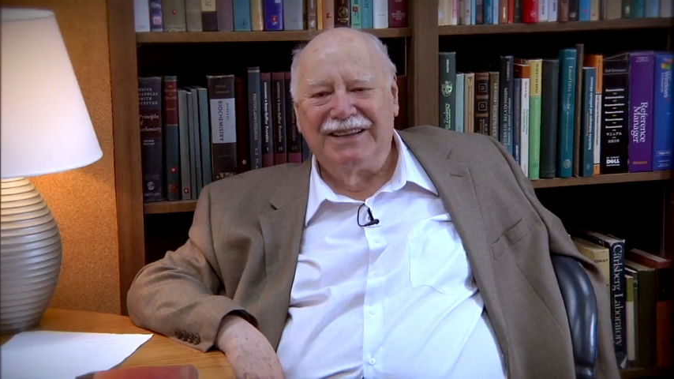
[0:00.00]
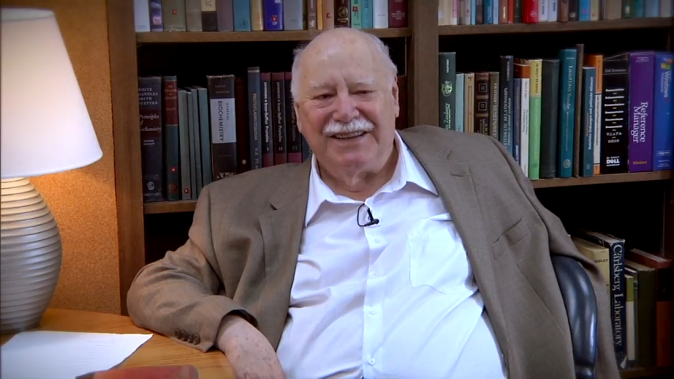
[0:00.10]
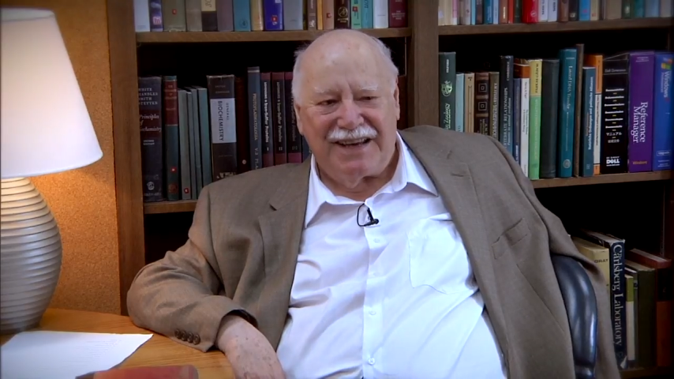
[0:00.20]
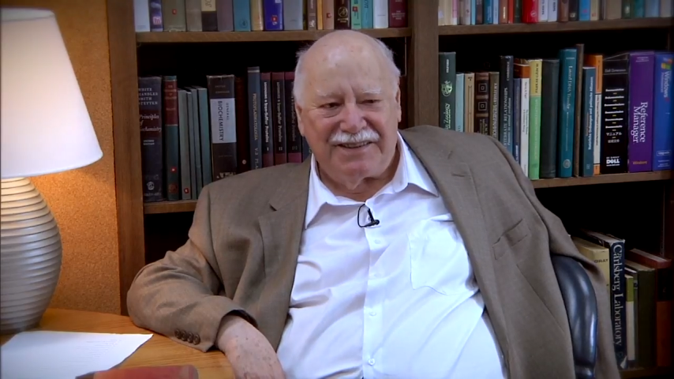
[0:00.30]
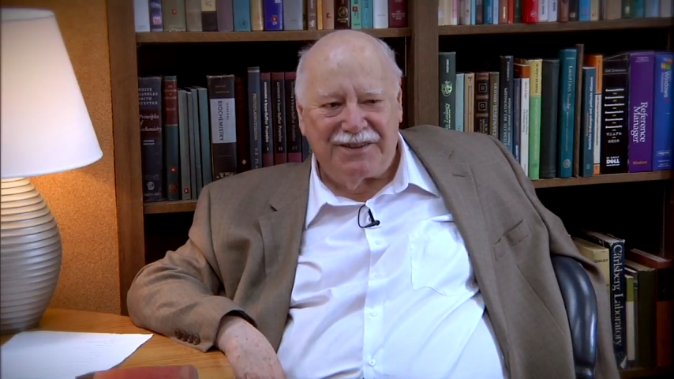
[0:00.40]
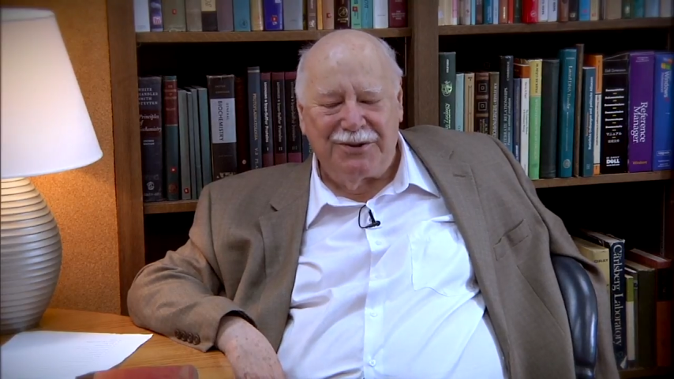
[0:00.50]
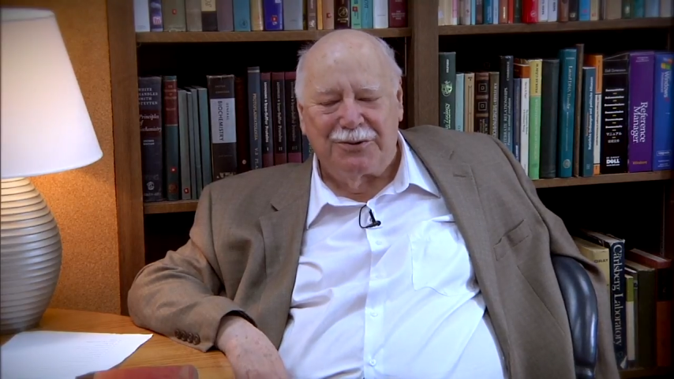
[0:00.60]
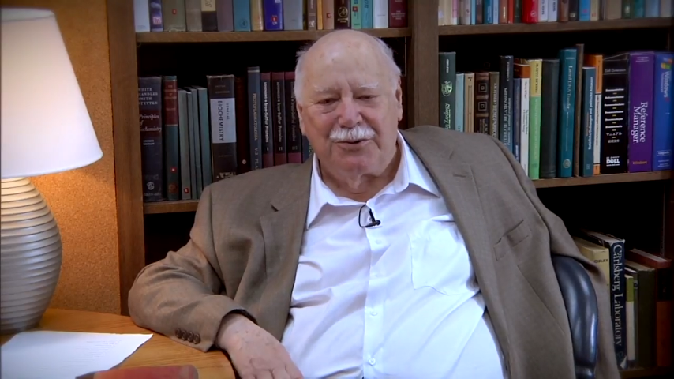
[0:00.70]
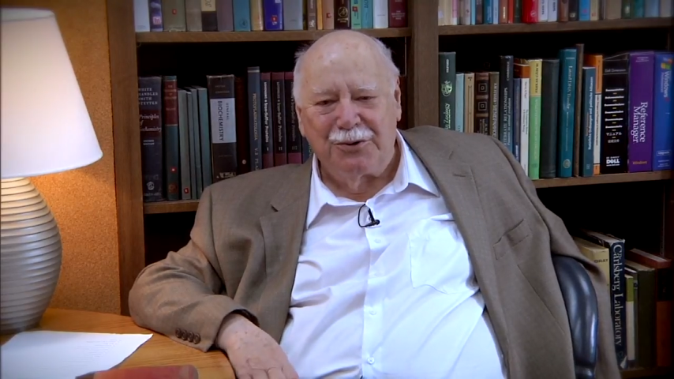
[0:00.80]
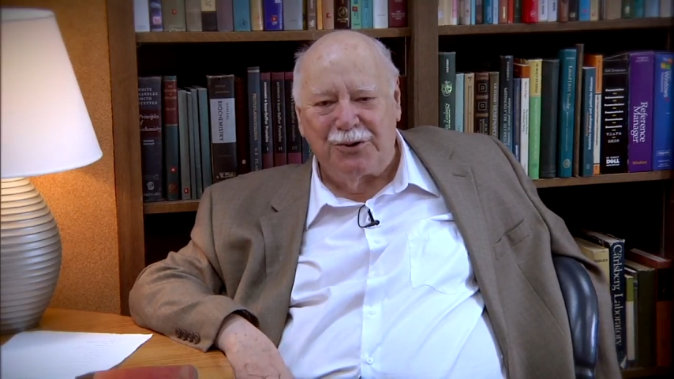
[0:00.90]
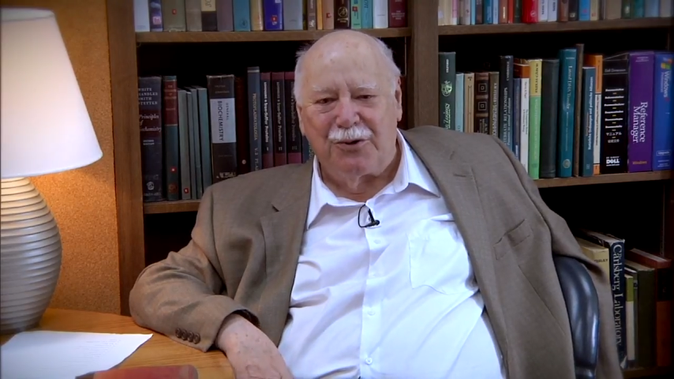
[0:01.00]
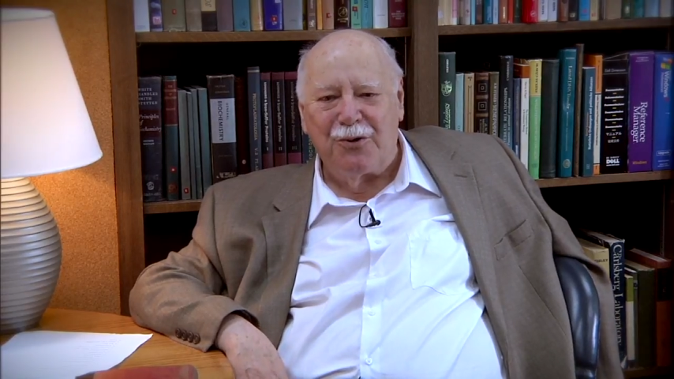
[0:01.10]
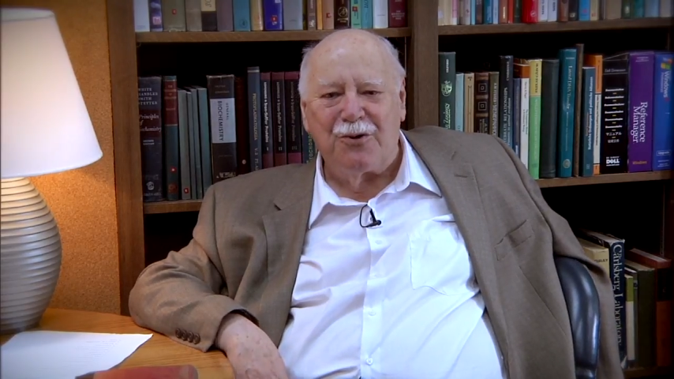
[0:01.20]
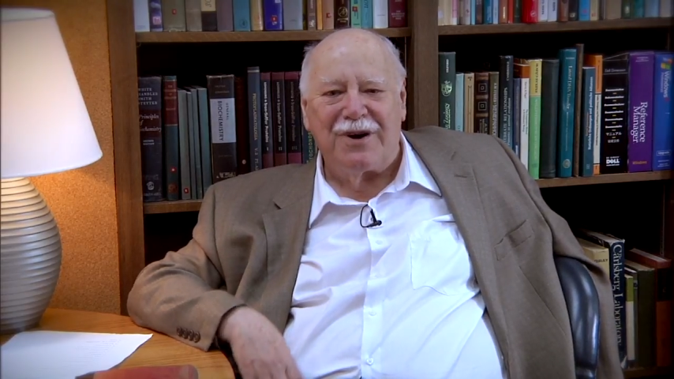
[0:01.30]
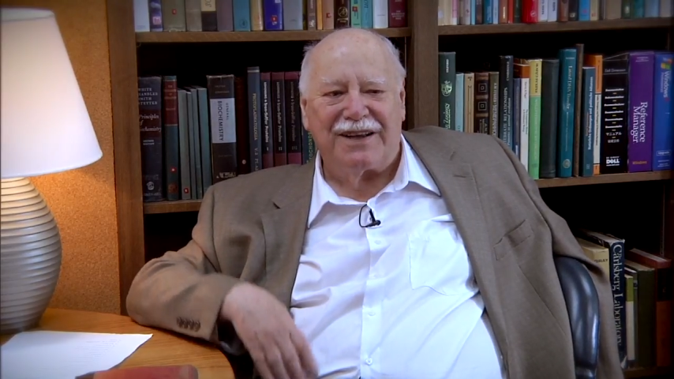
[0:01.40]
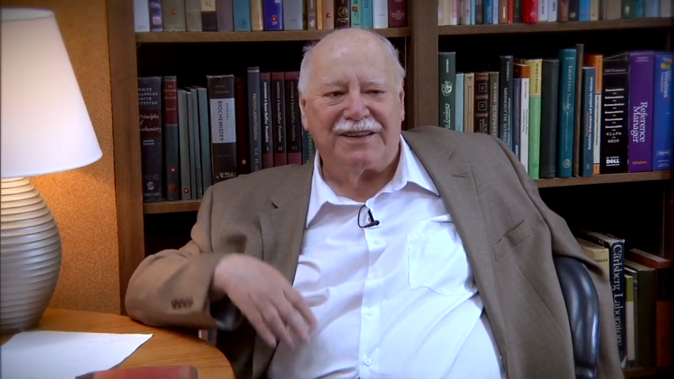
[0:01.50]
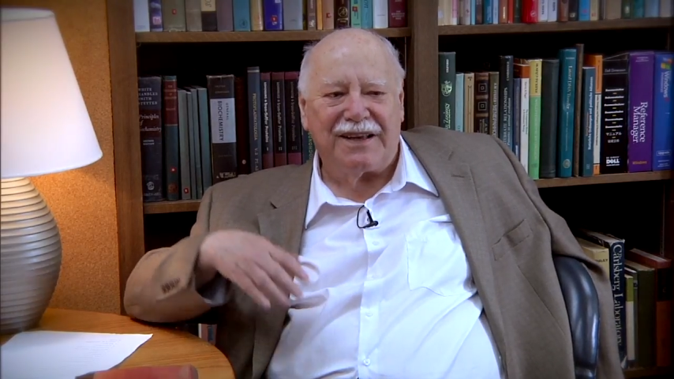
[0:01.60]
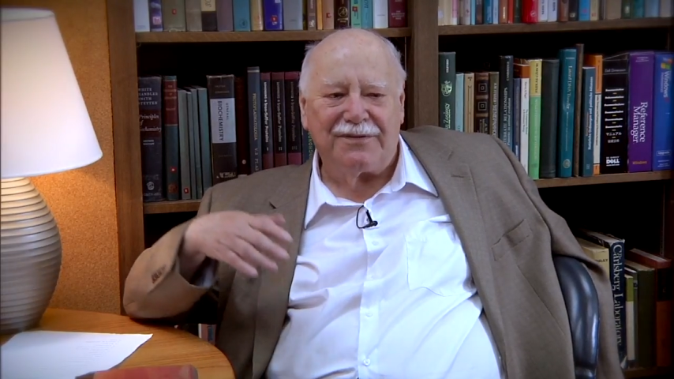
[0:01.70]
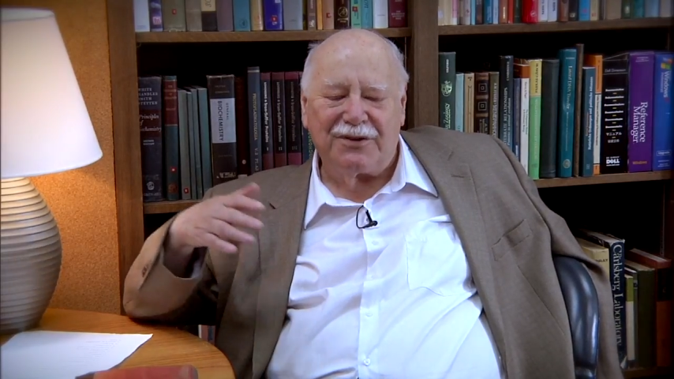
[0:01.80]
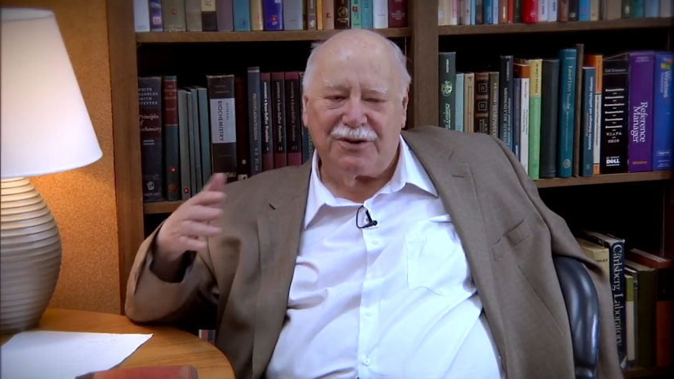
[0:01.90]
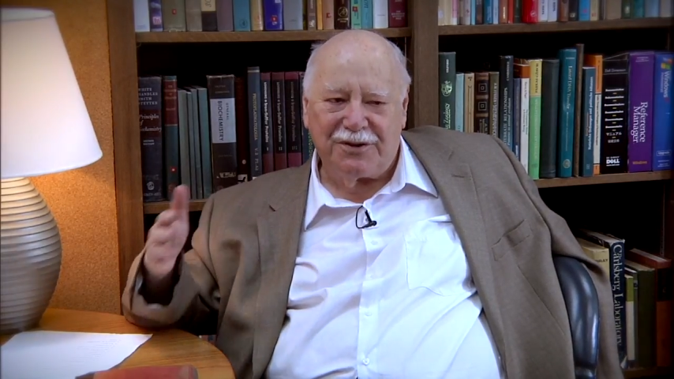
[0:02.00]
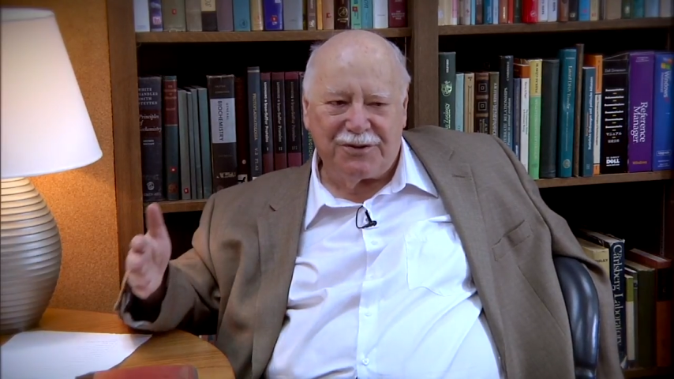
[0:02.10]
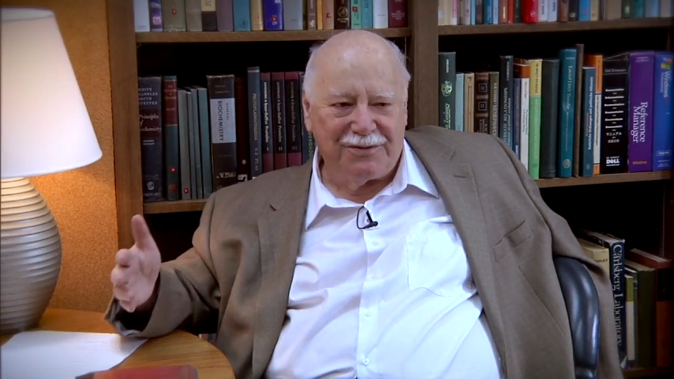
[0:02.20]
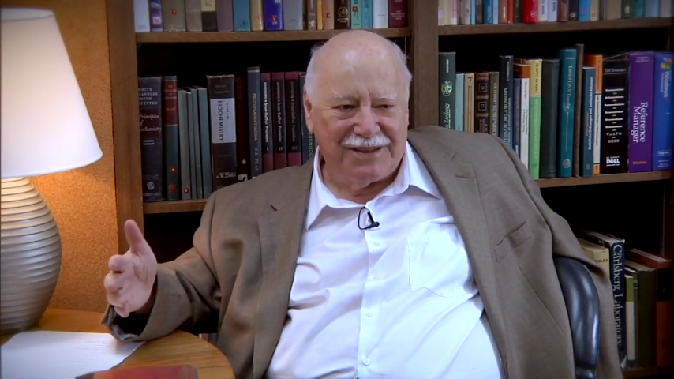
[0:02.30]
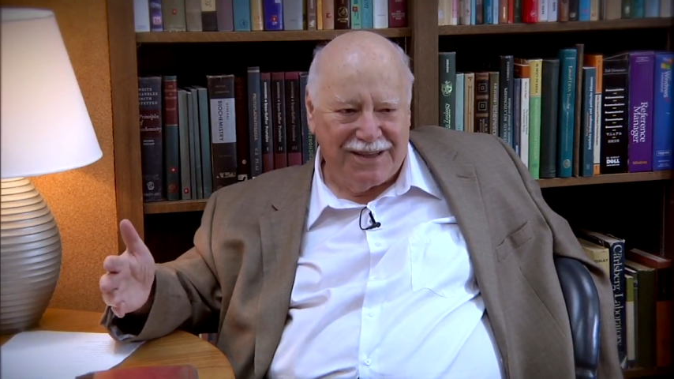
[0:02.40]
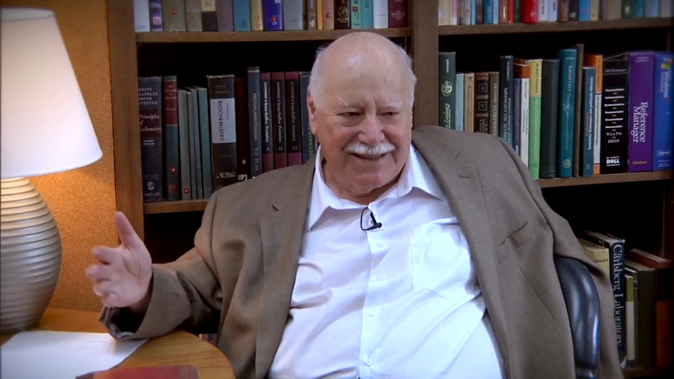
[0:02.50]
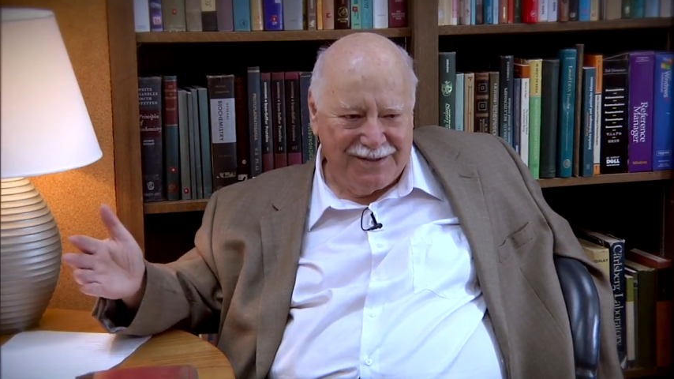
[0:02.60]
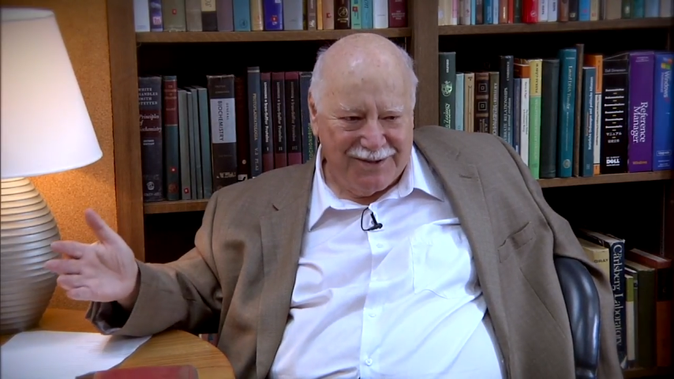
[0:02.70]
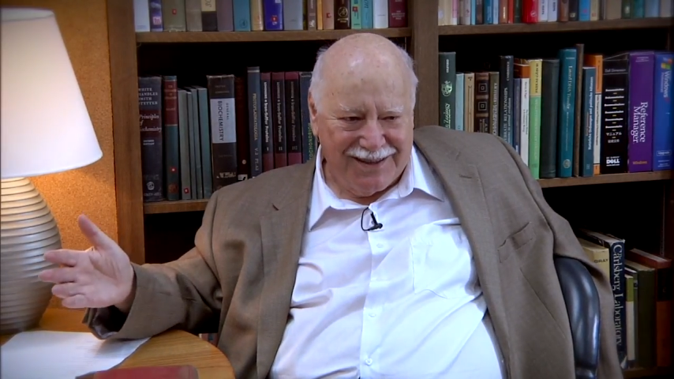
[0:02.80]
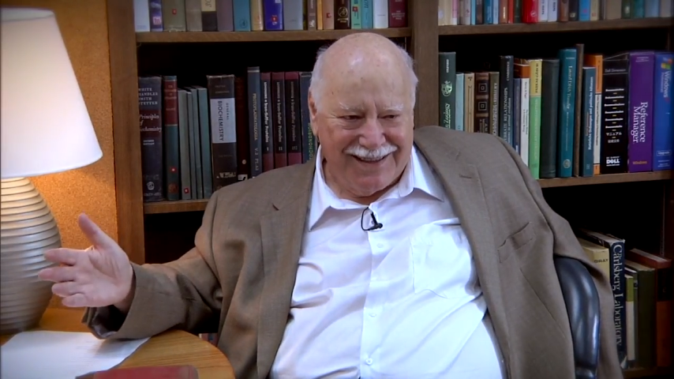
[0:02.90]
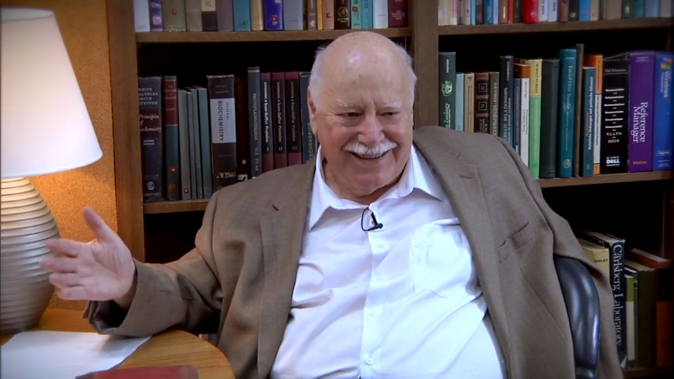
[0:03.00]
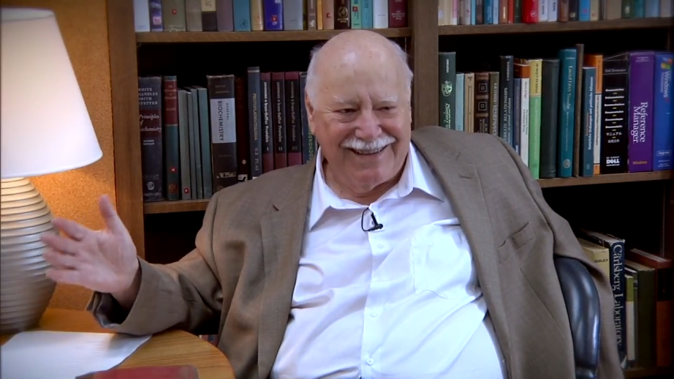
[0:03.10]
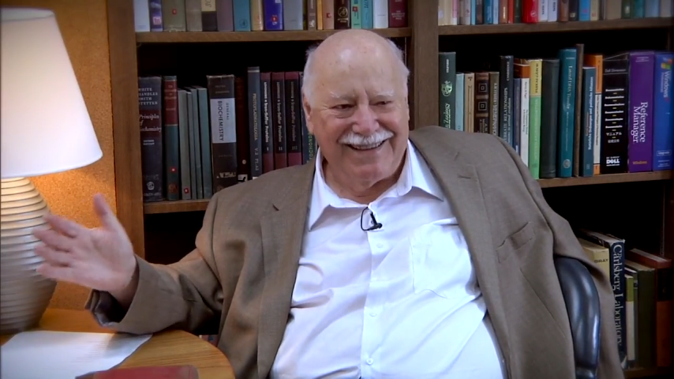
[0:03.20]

Yes, you could go and have lunch with anyone